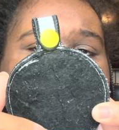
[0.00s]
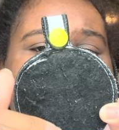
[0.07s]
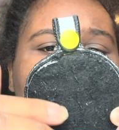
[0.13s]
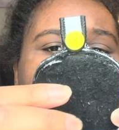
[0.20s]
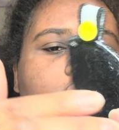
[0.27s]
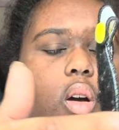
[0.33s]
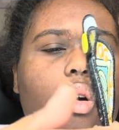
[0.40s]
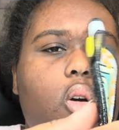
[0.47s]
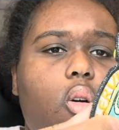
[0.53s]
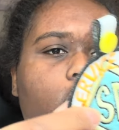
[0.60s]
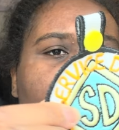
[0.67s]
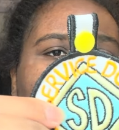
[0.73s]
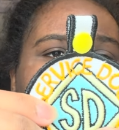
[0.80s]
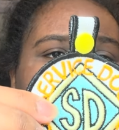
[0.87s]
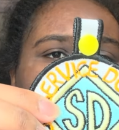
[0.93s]
it's not all
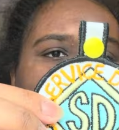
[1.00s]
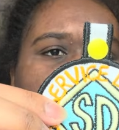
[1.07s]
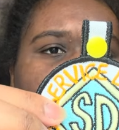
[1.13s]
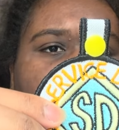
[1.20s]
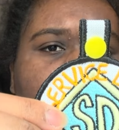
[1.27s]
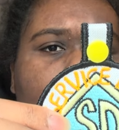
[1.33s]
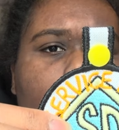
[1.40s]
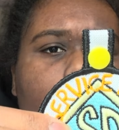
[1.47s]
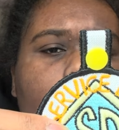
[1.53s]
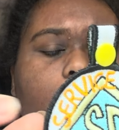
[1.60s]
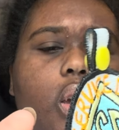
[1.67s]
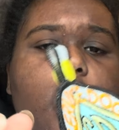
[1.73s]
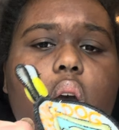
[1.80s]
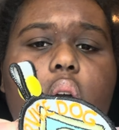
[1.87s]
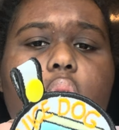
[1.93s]
that well made.
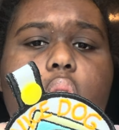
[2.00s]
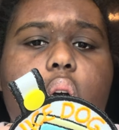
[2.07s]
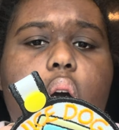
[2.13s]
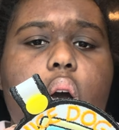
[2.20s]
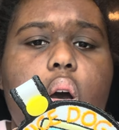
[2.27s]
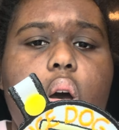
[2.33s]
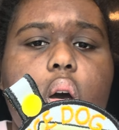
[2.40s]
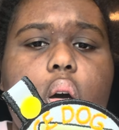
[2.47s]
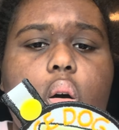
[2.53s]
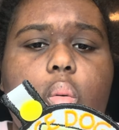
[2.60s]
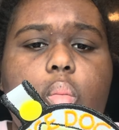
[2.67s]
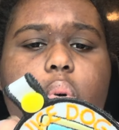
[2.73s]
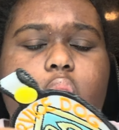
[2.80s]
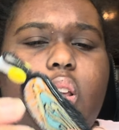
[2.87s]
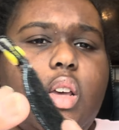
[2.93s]

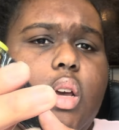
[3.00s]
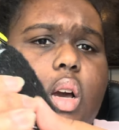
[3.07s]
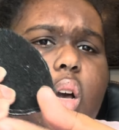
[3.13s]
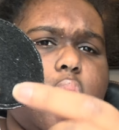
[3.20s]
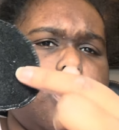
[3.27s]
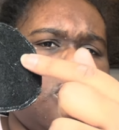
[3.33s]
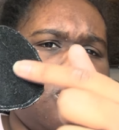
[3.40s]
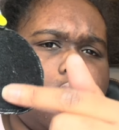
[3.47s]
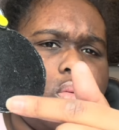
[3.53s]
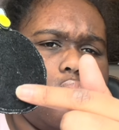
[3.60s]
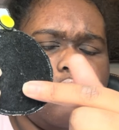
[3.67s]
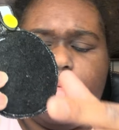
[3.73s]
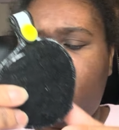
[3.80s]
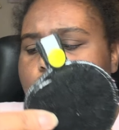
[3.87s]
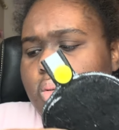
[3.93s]
But it got
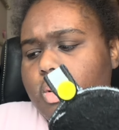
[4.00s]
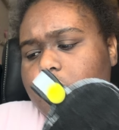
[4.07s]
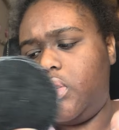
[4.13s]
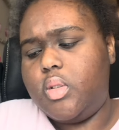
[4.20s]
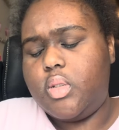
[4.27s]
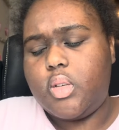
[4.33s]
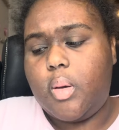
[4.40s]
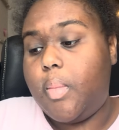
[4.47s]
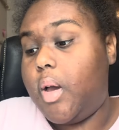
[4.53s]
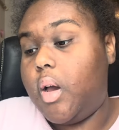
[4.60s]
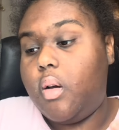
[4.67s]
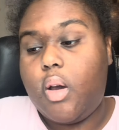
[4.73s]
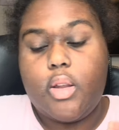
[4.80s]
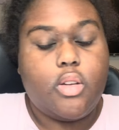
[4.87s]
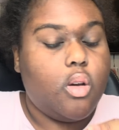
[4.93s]
ruined
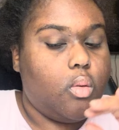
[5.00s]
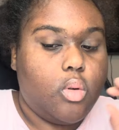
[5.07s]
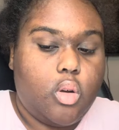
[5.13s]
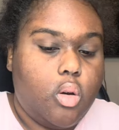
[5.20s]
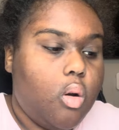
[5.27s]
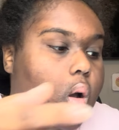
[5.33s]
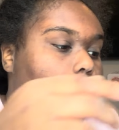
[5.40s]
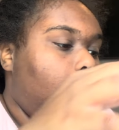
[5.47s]
somehow. I don't know.